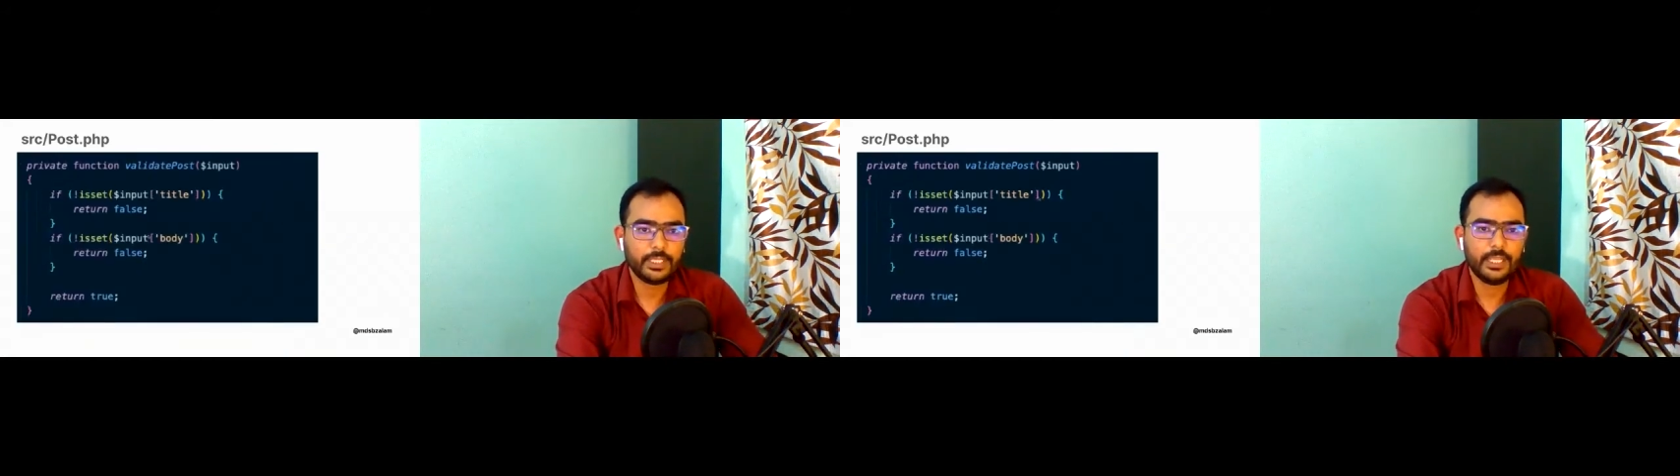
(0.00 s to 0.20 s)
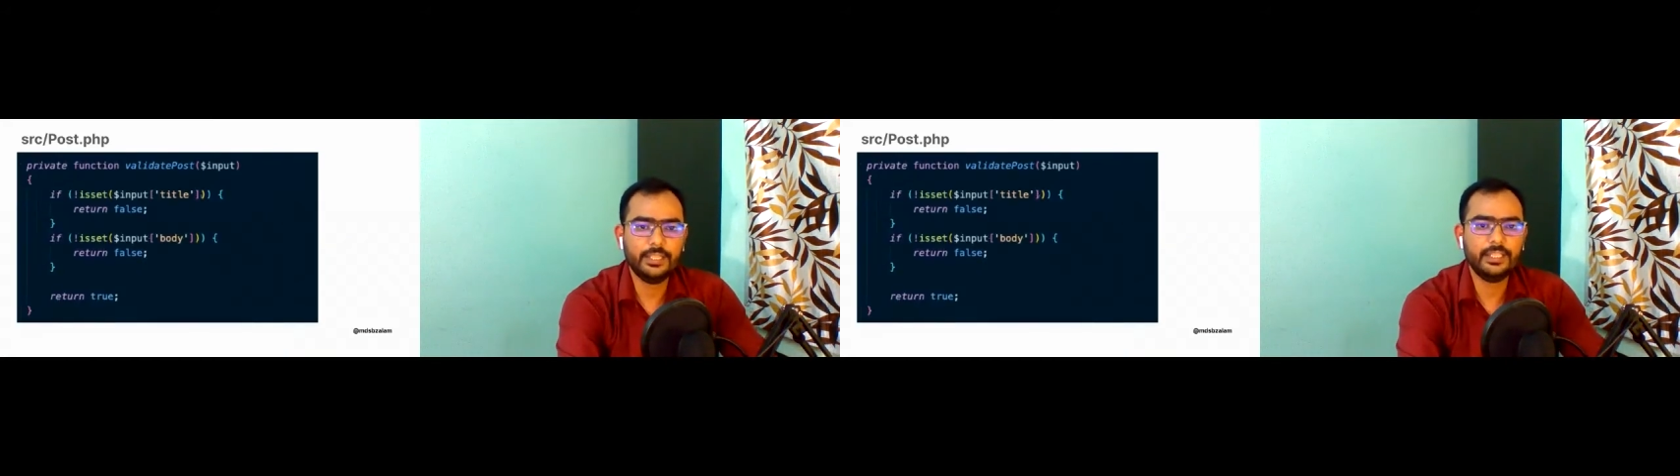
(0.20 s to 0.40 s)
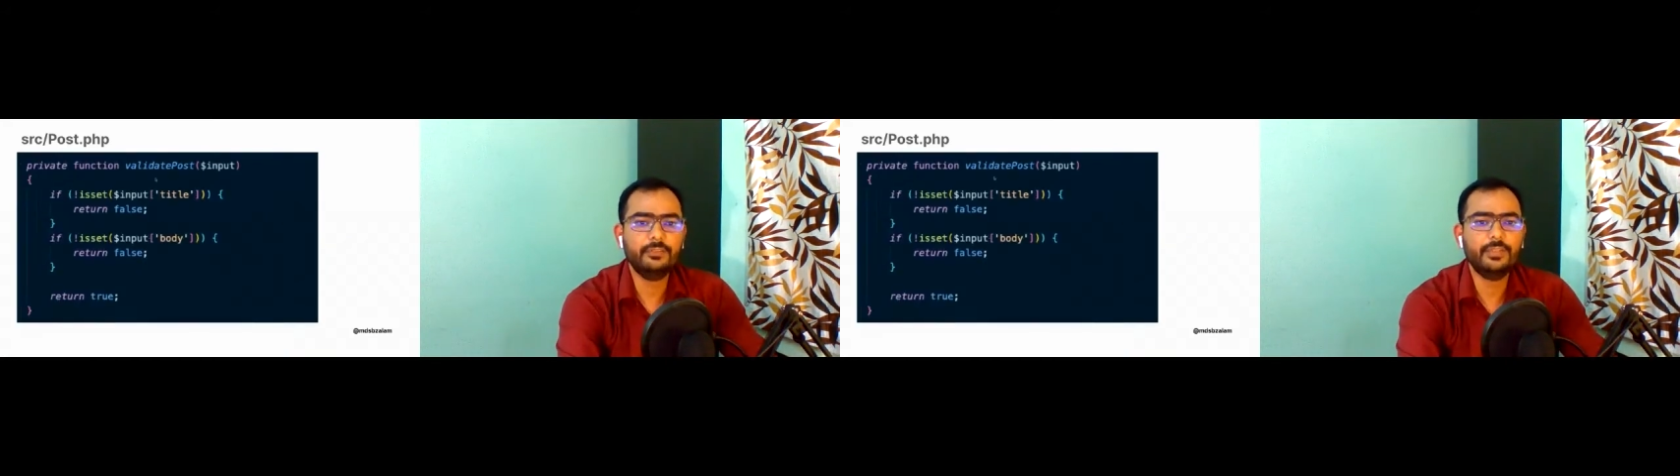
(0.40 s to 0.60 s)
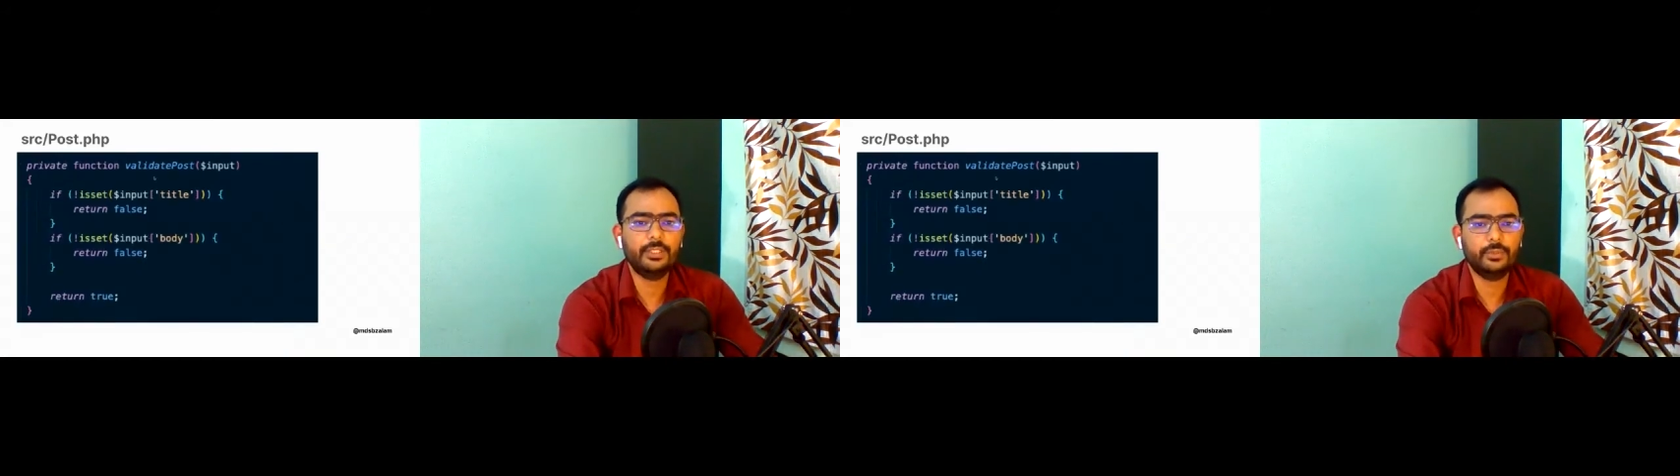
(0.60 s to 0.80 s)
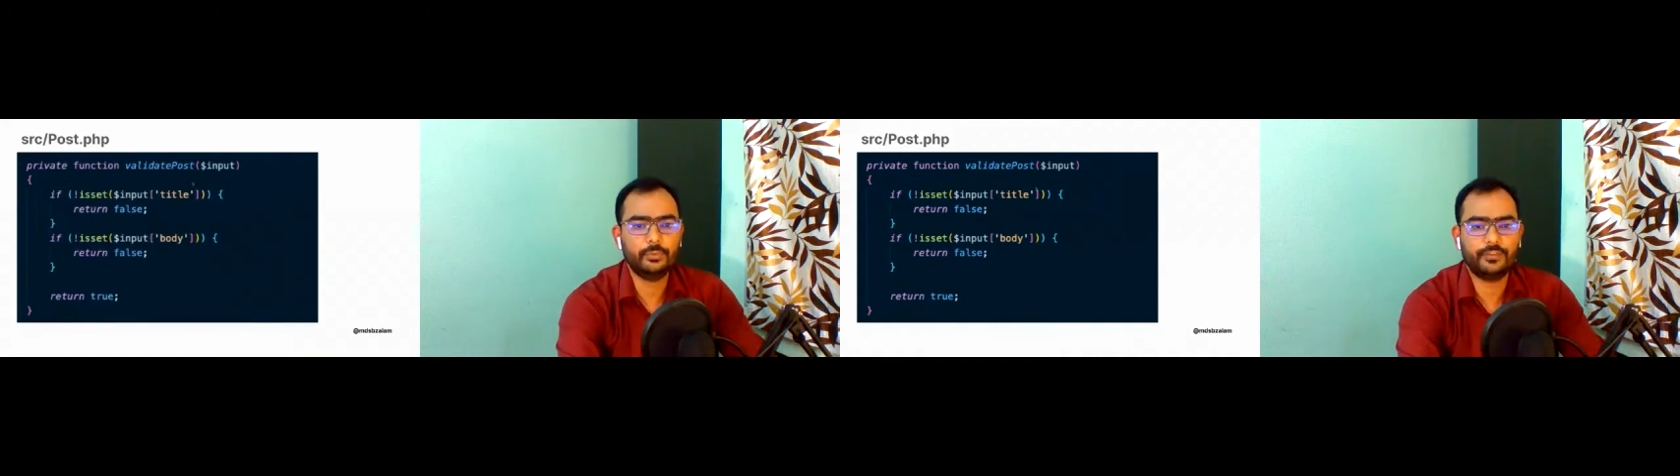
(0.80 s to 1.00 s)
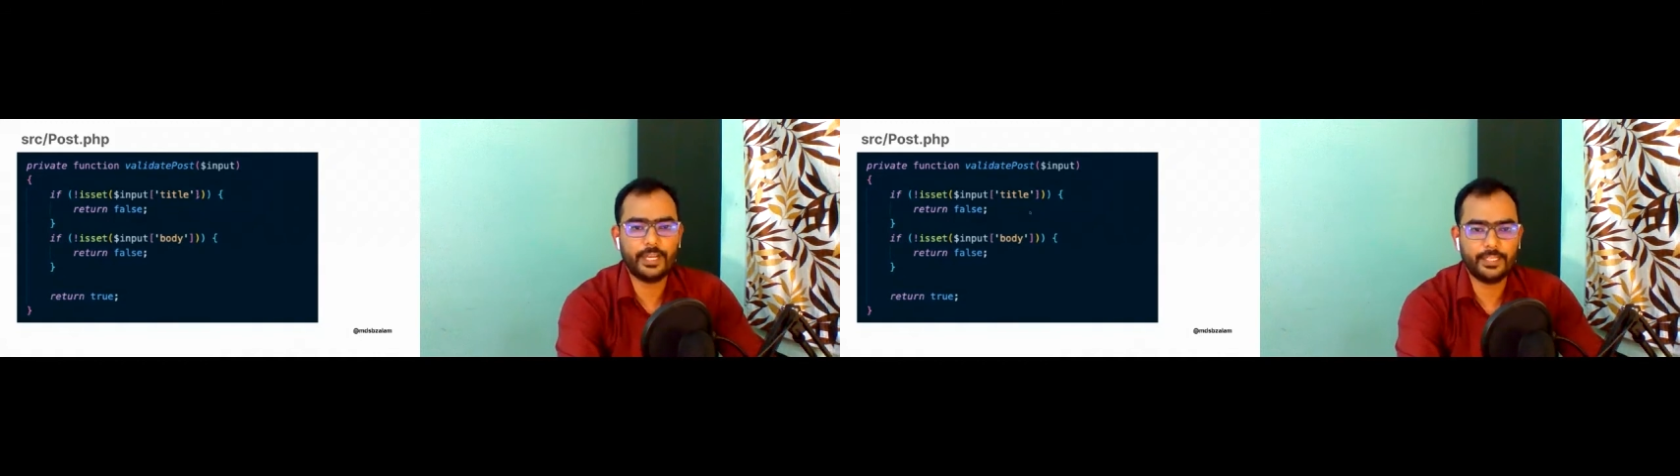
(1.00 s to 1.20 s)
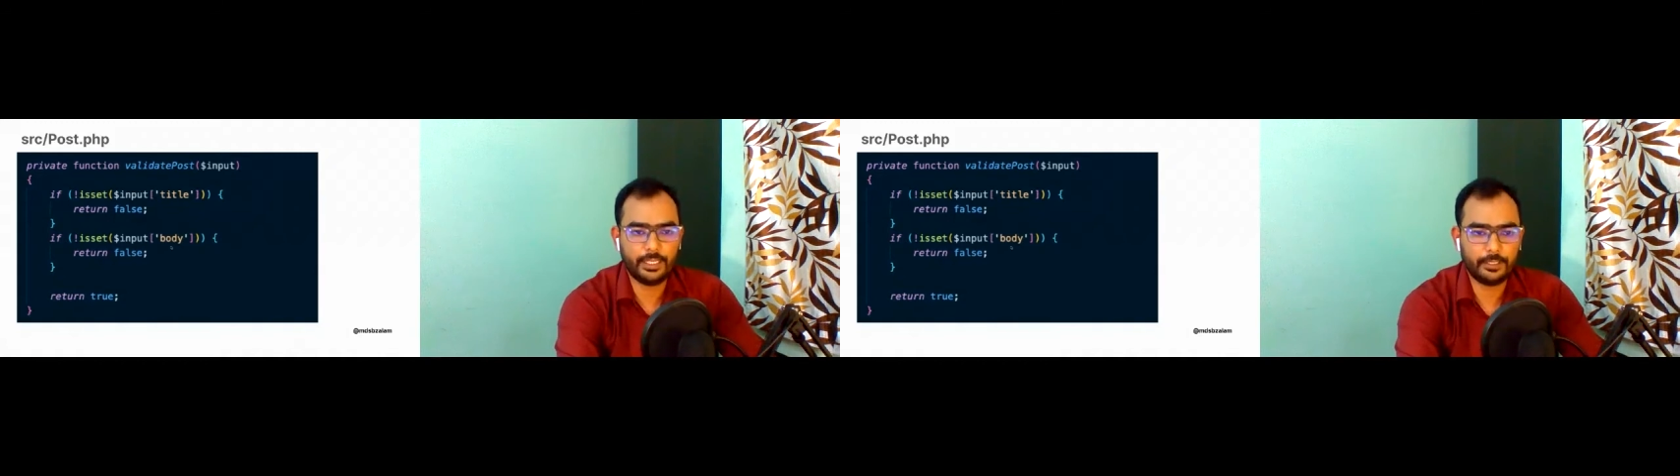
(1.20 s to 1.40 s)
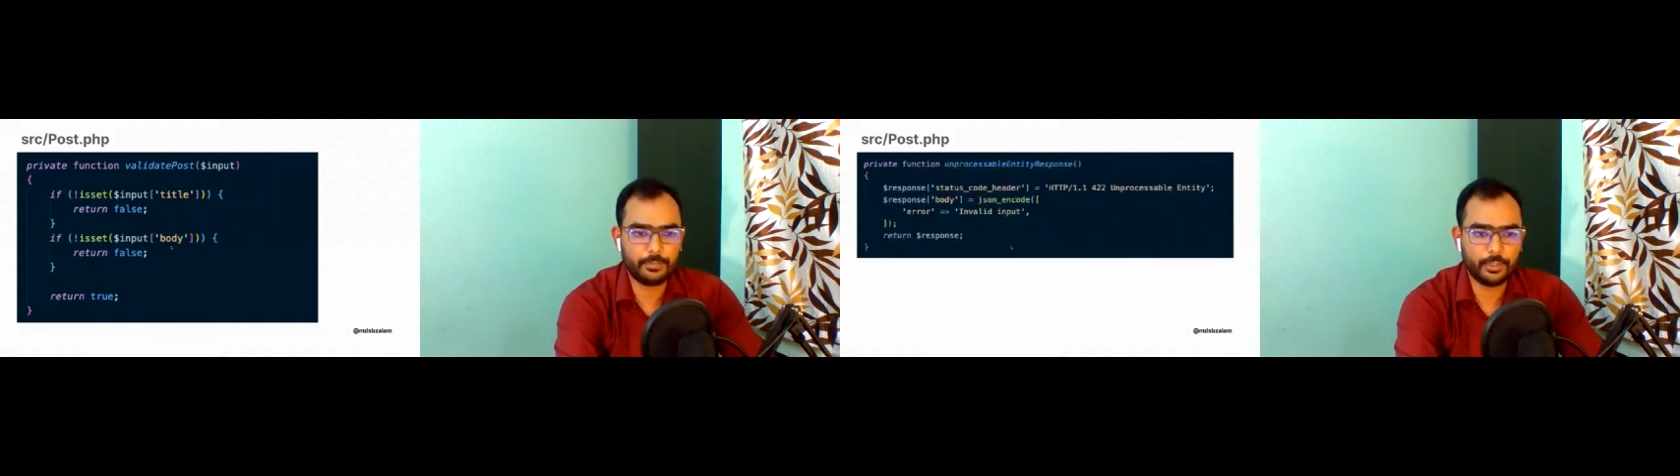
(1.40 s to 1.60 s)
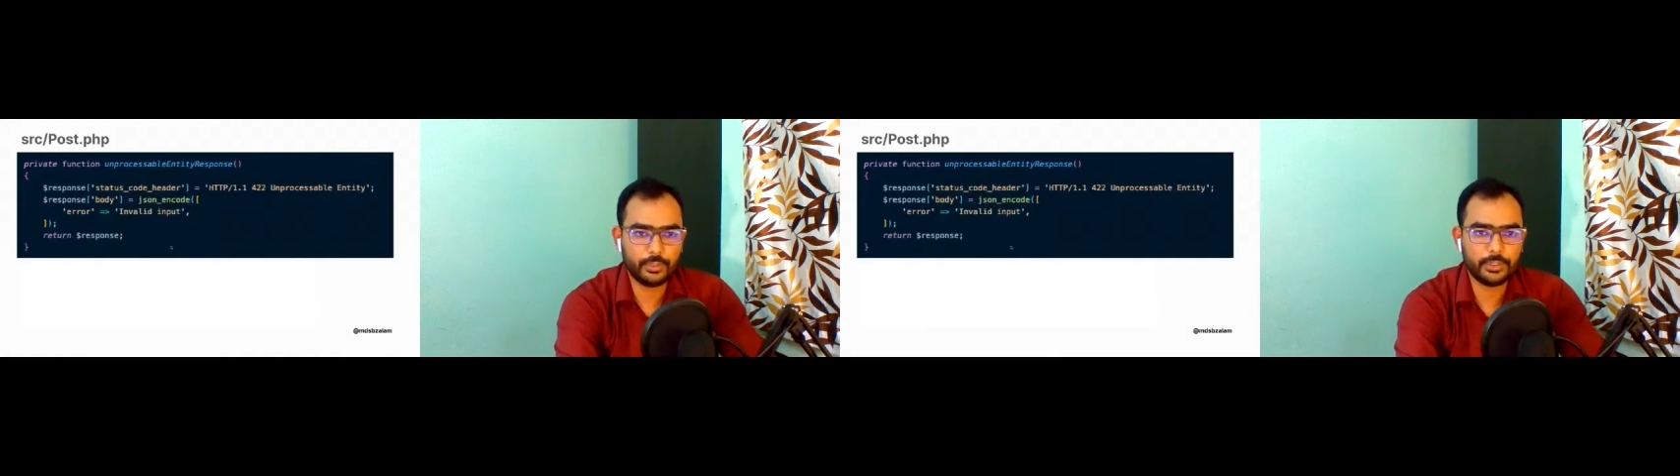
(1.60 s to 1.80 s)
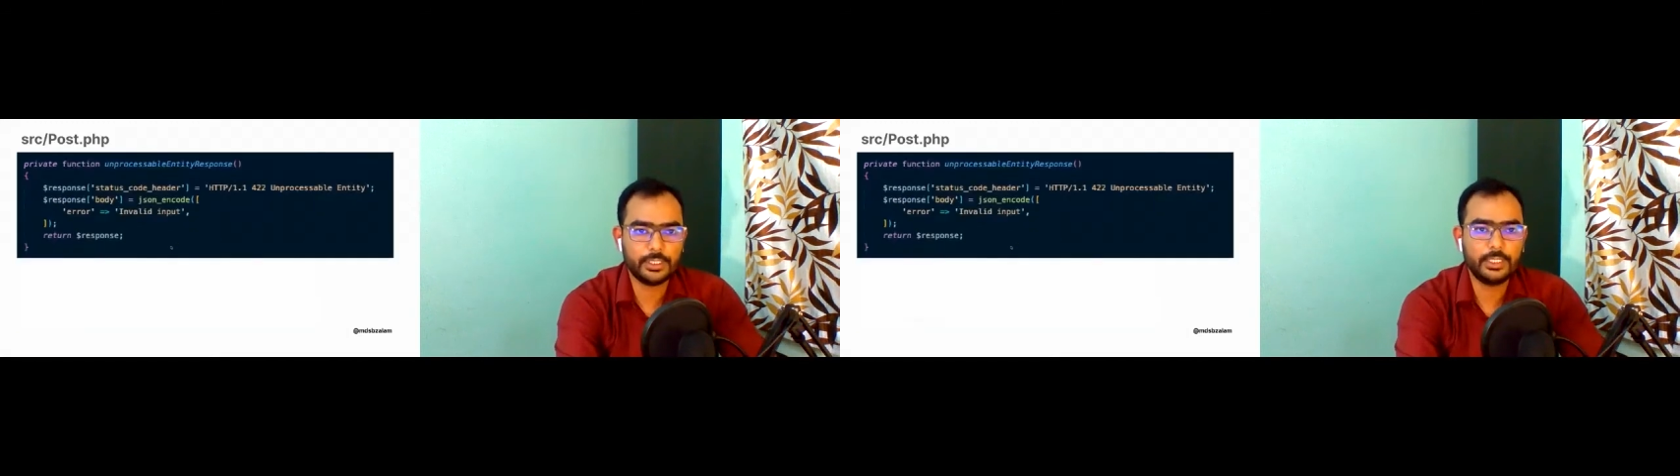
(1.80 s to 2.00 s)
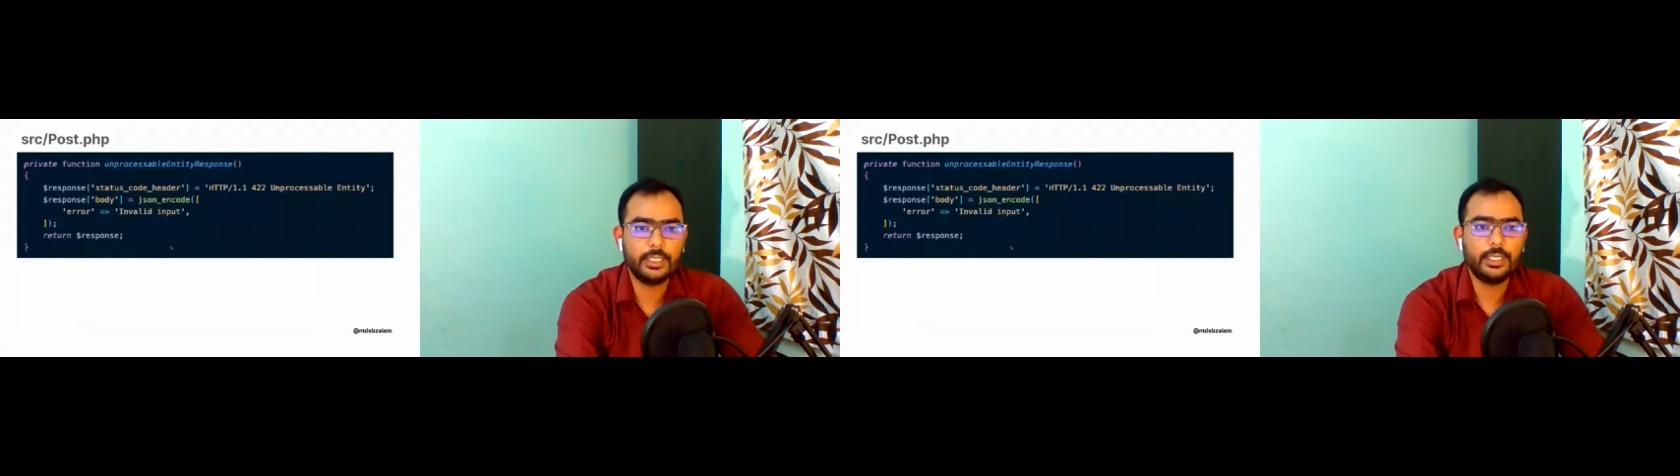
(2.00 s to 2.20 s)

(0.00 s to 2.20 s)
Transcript: And then we do validate post,